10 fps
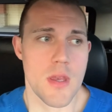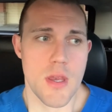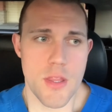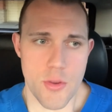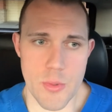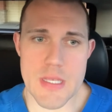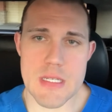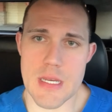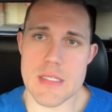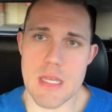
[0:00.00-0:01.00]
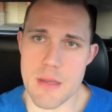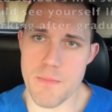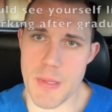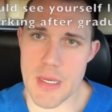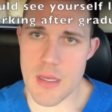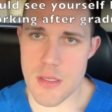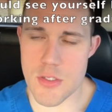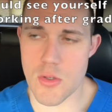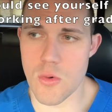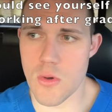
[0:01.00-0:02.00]
The reason I say pick a
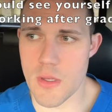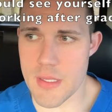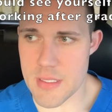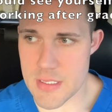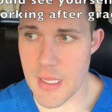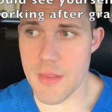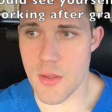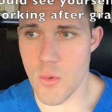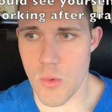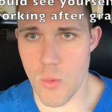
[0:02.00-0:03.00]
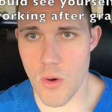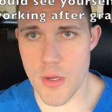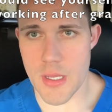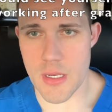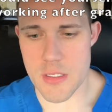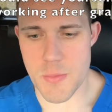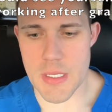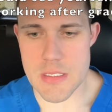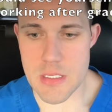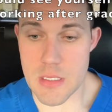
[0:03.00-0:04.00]
school in the state that you want to work in is
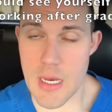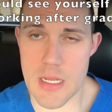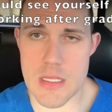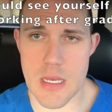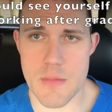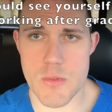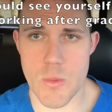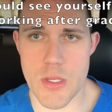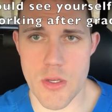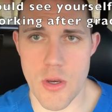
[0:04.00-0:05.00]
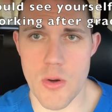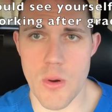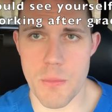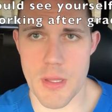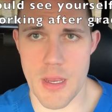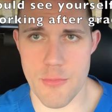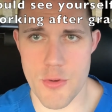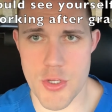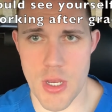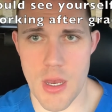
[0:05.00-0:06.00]
because a lot of times when you go to apply for
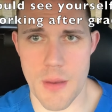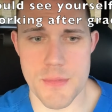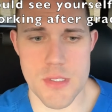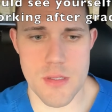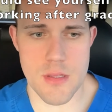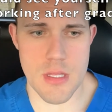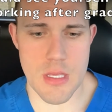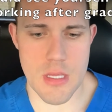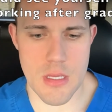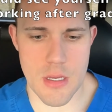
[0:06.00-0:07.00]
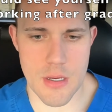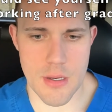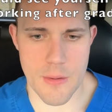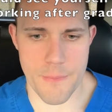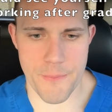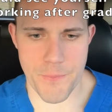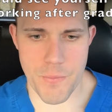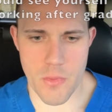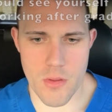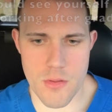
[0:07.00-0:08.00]
jobs, the
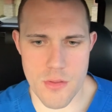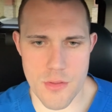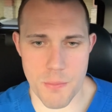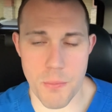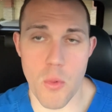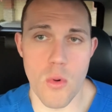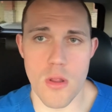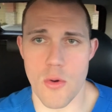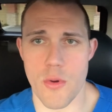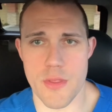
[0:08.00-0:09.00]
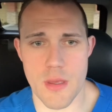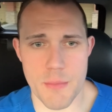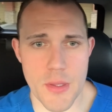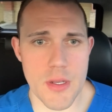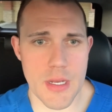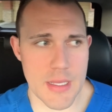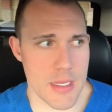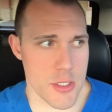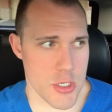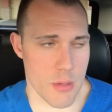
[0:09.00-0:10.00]
pool or the ability to get
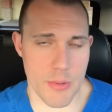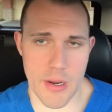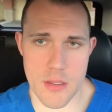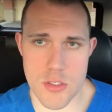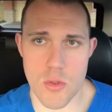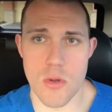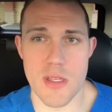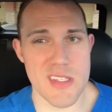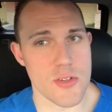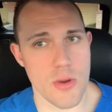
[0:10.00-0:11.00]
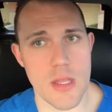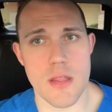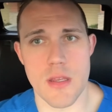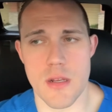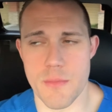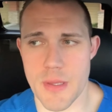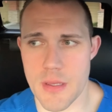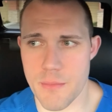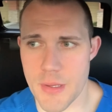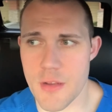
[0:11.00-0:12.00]
a job right out of school is greatly going to be
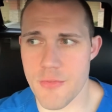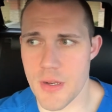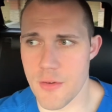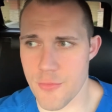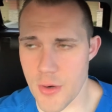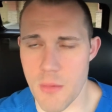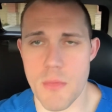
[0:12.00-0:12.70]
benefited from